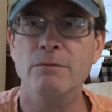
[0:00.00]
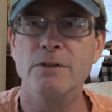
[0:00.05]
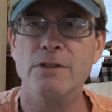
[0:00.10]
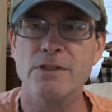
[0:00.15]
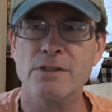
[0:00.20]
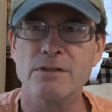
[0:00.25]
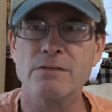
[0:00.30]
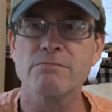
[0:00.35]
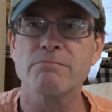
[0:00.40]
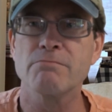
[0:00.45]

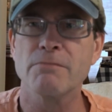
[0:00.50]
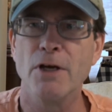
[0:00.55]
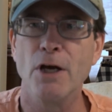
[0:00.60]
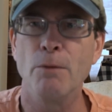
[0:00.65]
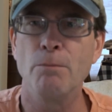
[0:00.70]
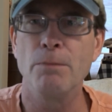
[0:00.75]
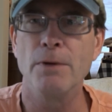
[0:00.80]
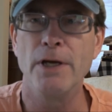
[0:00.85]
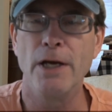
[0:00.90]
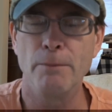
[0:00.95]
is
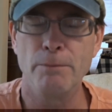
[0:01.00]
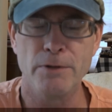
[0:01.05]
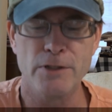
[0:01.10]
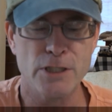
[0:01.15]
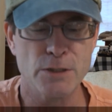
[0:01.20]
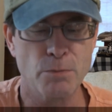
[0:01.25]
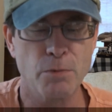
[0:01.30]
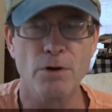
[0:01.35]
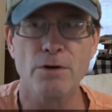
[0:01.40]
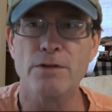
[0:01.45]
helping
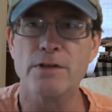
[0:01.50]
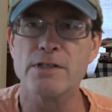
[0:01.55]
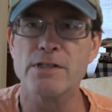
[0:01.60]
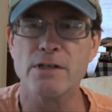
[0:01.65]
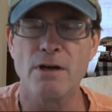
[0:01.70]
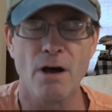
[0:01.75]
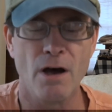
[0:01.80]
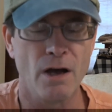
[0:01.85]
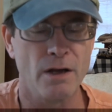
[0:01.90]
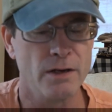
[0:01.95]
spur
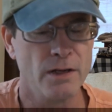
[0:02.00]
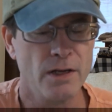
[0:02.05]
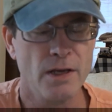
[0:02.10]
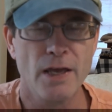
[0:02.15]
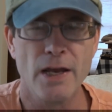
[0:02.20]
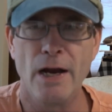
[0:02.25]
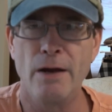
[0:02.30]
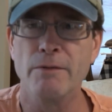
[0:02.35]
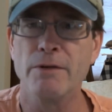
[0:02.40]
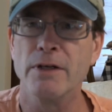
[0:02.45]
this on.
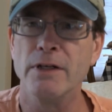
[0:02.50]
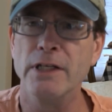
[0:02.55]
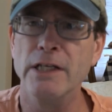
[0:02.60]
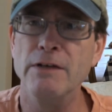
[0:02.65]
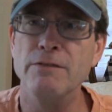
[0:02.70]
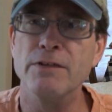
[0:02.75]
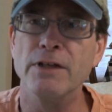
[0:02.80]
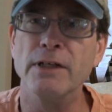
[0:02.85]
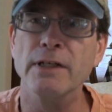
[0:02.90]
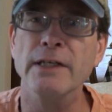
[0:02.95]
I'm gonna
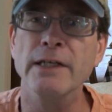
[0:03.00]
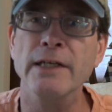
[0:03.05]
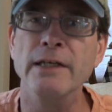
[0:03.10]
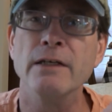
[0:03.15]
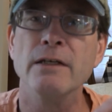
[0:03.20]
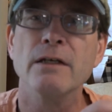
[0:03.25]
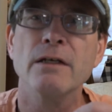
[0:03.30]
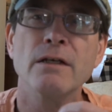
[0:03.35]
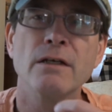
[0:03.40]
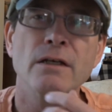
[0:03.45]
leave the
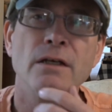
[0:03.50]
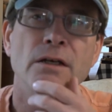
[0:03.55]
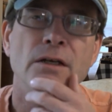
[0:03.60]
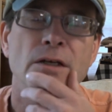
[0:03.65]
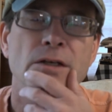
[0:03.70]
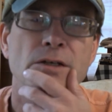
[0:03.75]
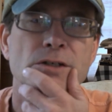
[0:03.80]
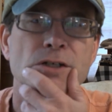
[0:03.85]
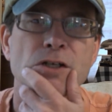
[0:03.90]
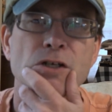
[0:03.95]
link
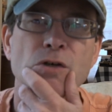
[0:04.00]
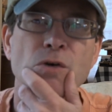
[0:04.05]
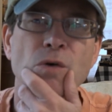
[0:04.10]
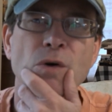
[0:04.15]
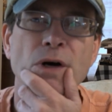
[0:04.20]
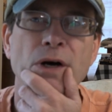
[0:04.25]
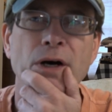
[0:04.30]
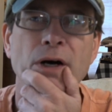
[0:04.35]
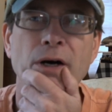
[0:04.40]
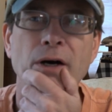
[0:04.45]
to
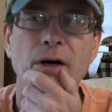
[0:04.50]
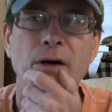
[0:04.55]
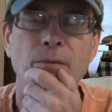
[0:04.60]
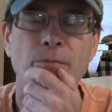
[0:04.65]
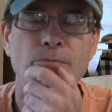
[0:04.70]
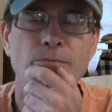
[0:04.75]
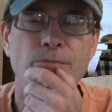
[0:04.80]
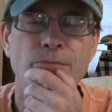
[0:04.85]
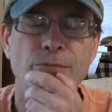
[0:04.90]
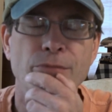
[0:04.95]

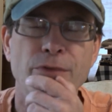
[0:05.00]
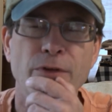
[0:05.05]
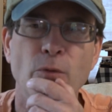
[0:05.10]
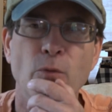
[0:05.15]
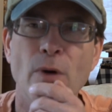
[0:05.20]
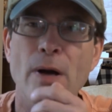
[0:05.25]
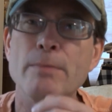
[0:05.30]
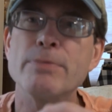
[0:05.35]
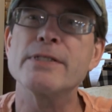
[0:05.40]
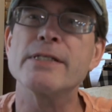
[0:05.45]
the
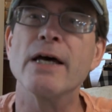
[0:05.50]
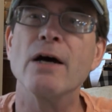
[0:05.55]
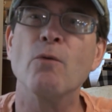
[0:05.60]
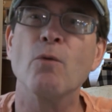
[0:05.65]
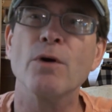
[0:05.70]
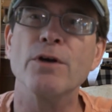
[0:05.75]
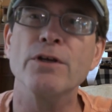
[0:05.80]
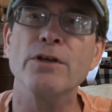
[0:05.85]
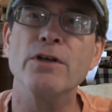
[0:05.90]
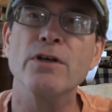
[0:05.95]
website
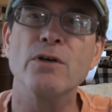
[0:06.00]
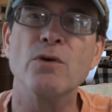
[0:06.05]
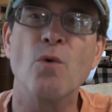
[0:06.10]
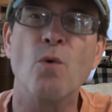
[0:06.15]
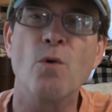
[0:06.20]
where you can